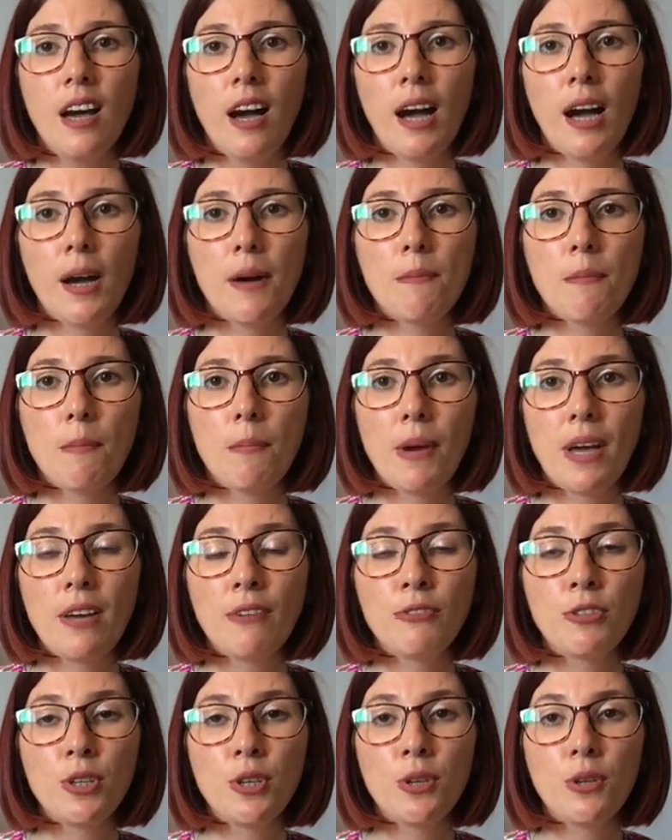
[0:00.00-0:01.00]
But
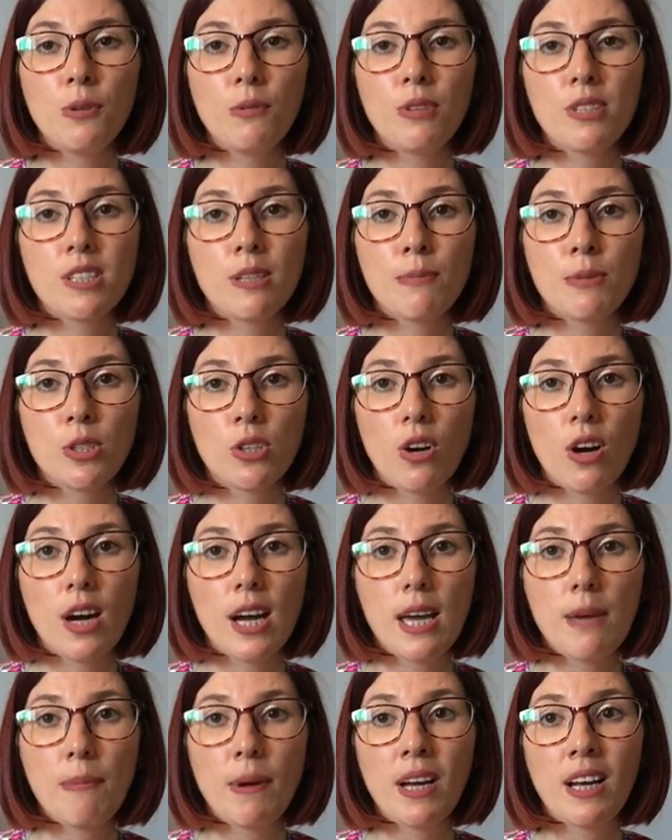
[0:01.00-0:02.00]
if you
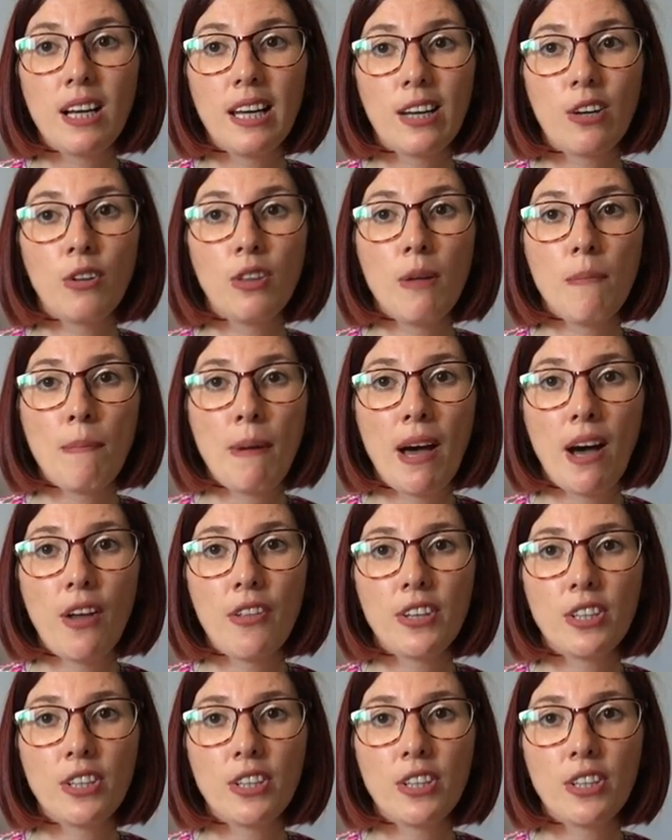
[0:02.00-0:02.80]
subscribe and click on the bell,